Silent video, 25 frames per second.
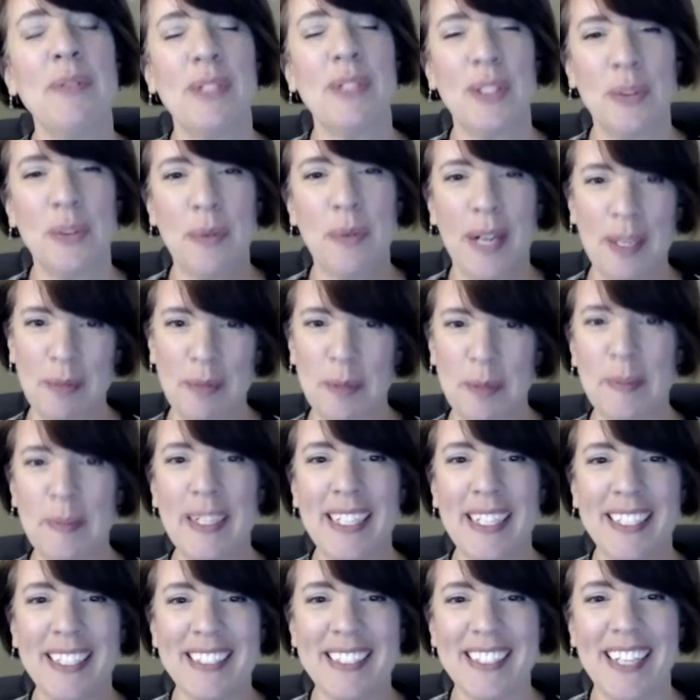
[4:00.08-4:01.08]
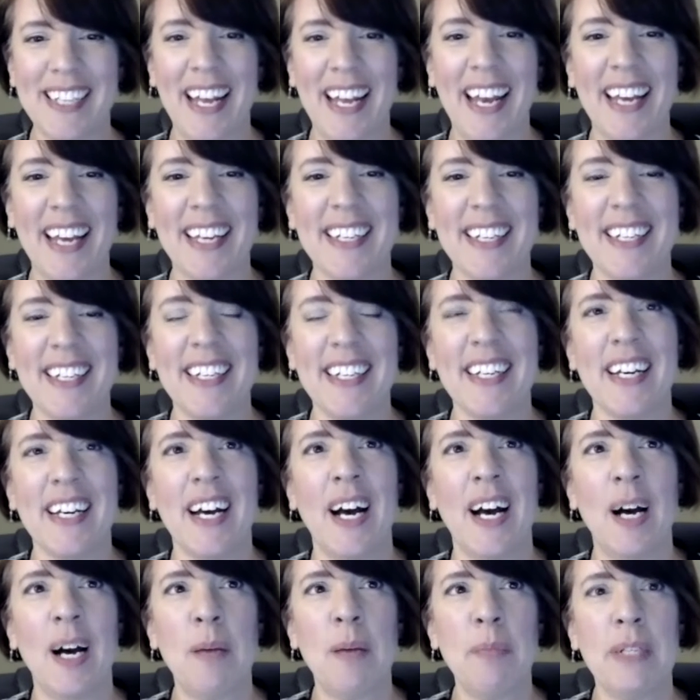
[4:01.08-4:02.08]
is why I'm speaking today.
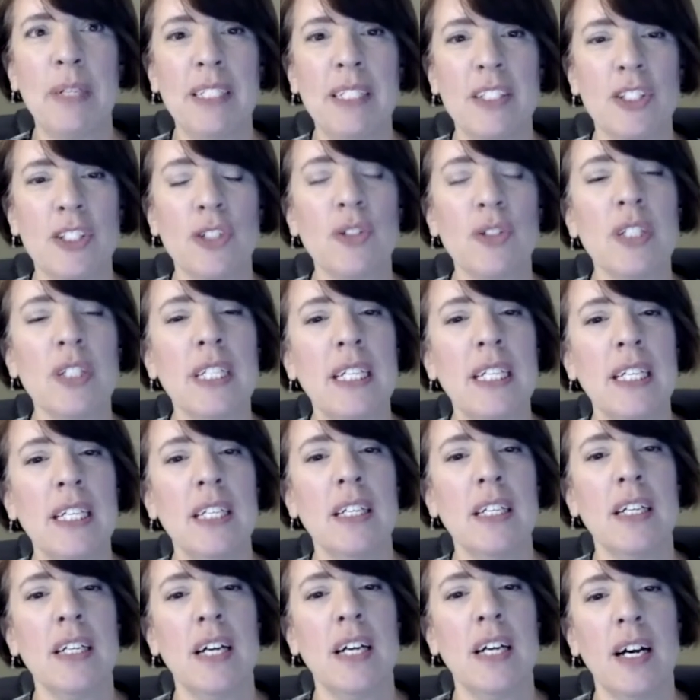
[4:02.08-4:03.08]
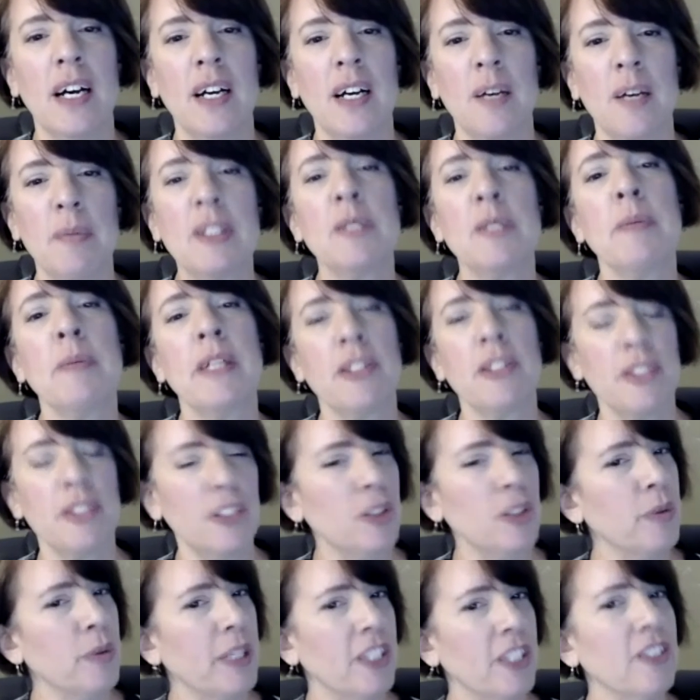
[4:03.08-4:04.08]
But it's certainly a much better
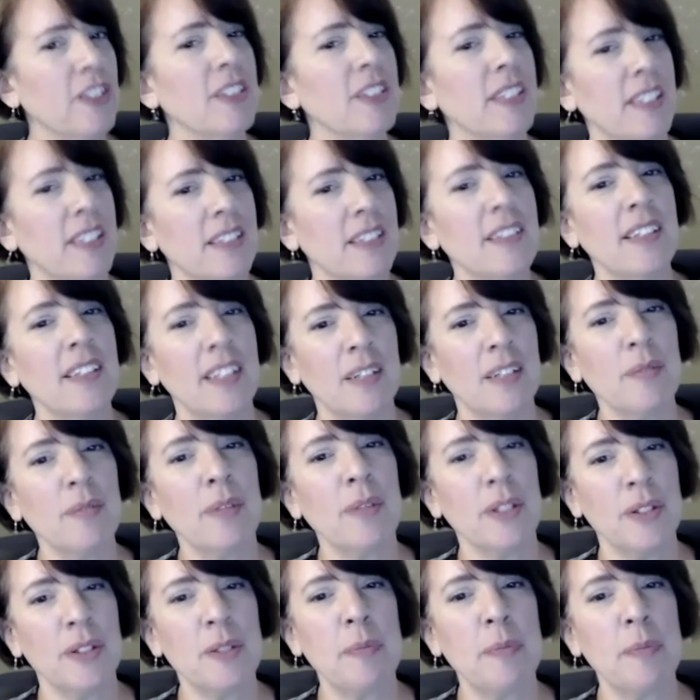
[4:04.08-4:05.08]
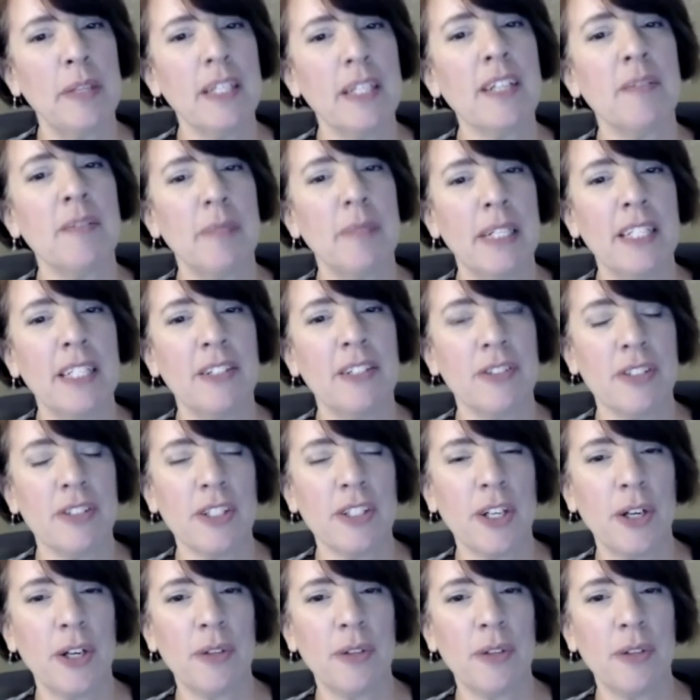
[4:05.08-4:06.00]
situation than what you speak of many years ago.